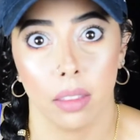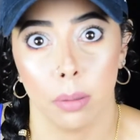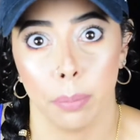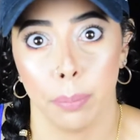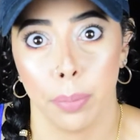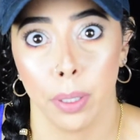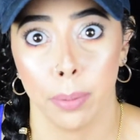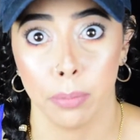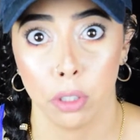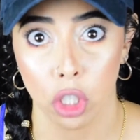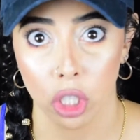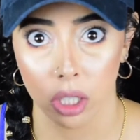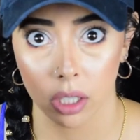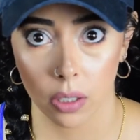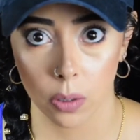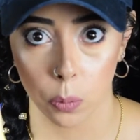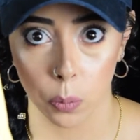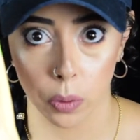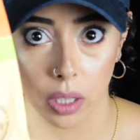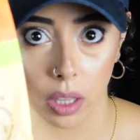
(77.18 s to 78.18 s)
the pub
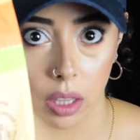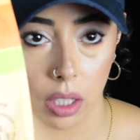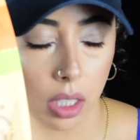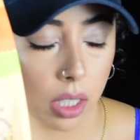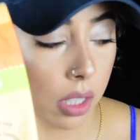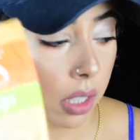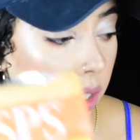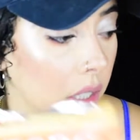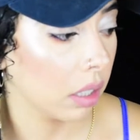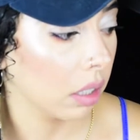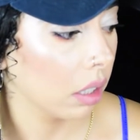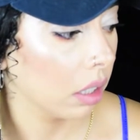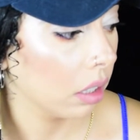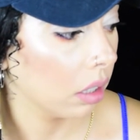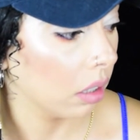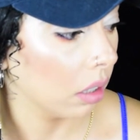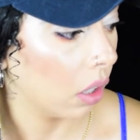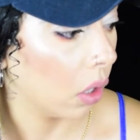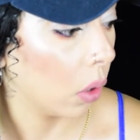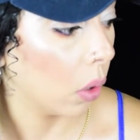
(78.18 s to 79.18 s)
cheese with these.
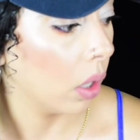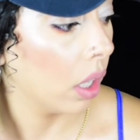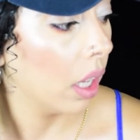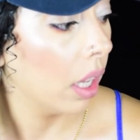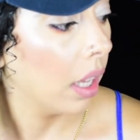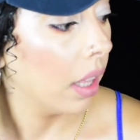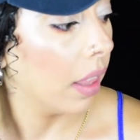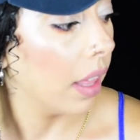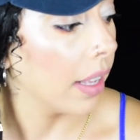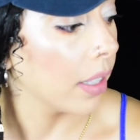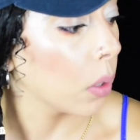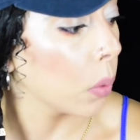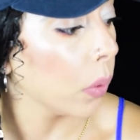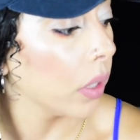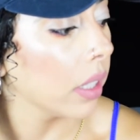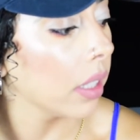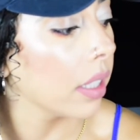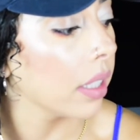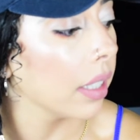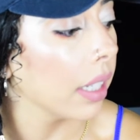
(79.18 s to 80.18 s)
So that's
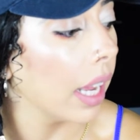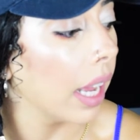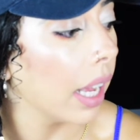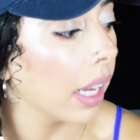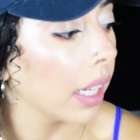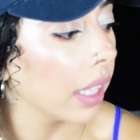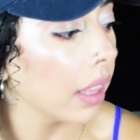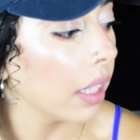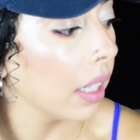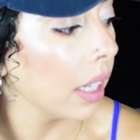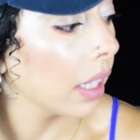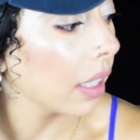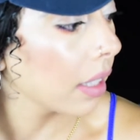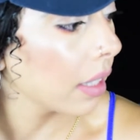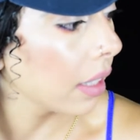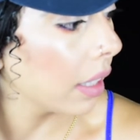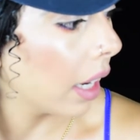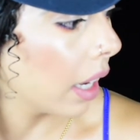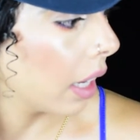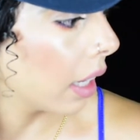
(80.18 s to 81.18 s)
one snack. The
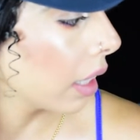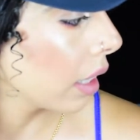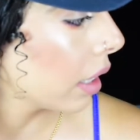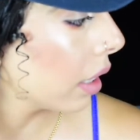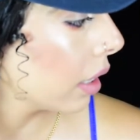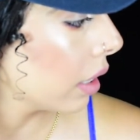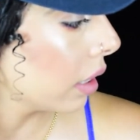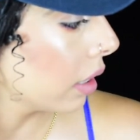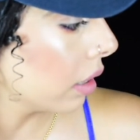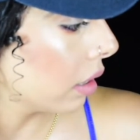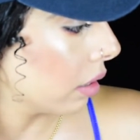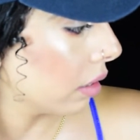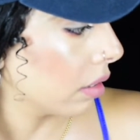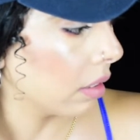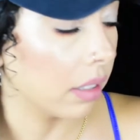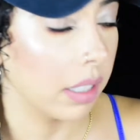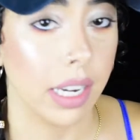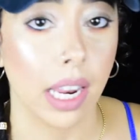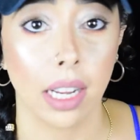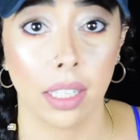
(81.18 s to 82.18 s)
next snack
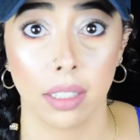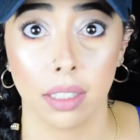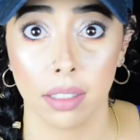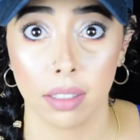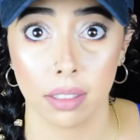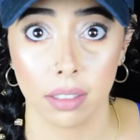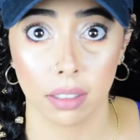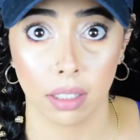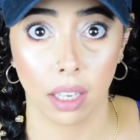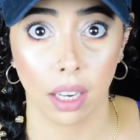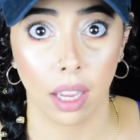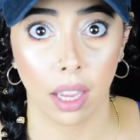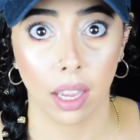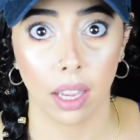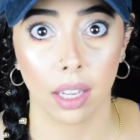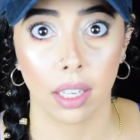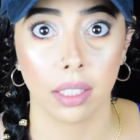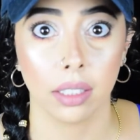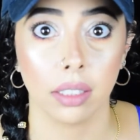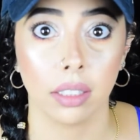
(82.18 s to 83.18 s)
is nuts,
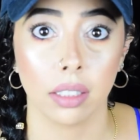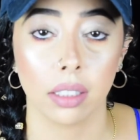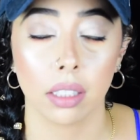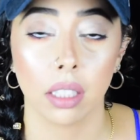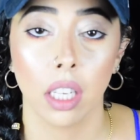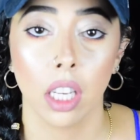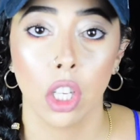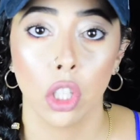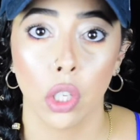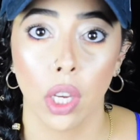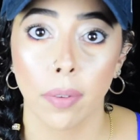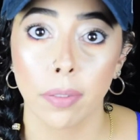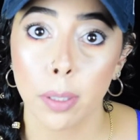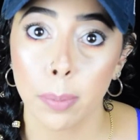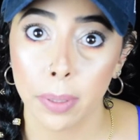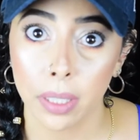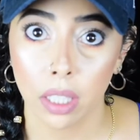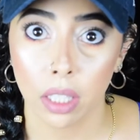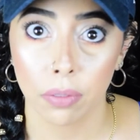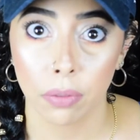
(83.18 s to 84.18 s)
and you have to
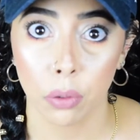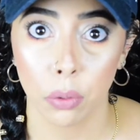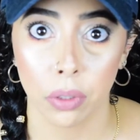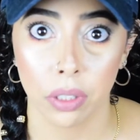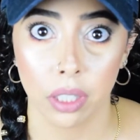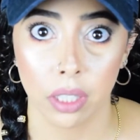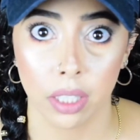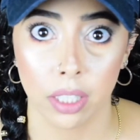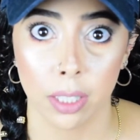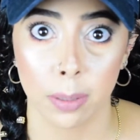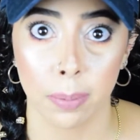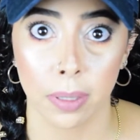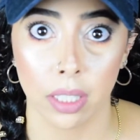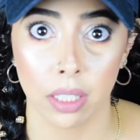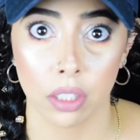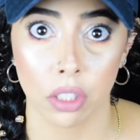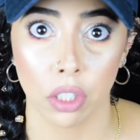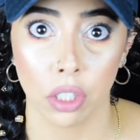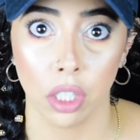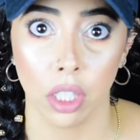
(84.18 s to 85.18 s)
be careful with nuts
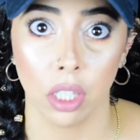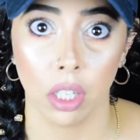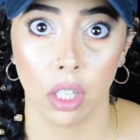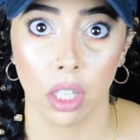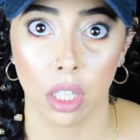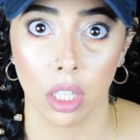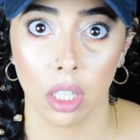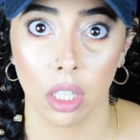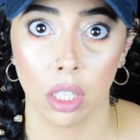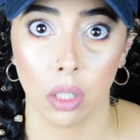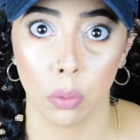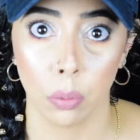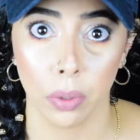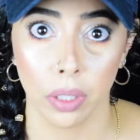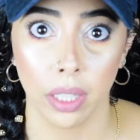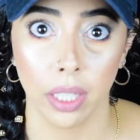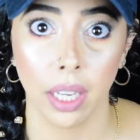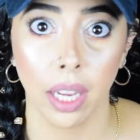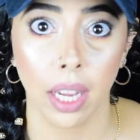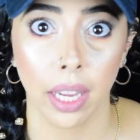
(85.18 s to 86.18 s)
because they are
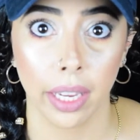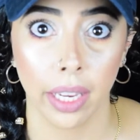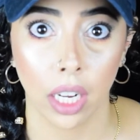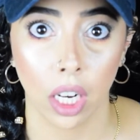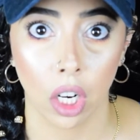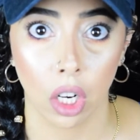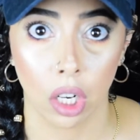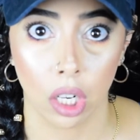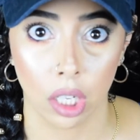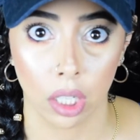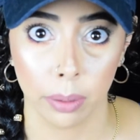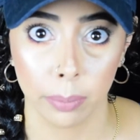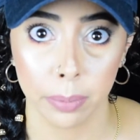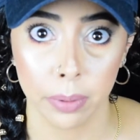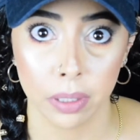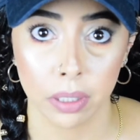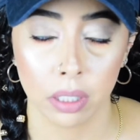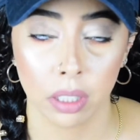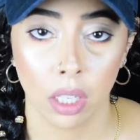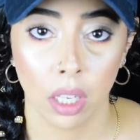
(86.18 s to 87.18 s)
really high in
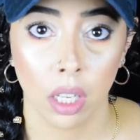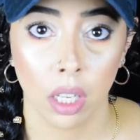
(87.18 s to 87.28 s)
carbs.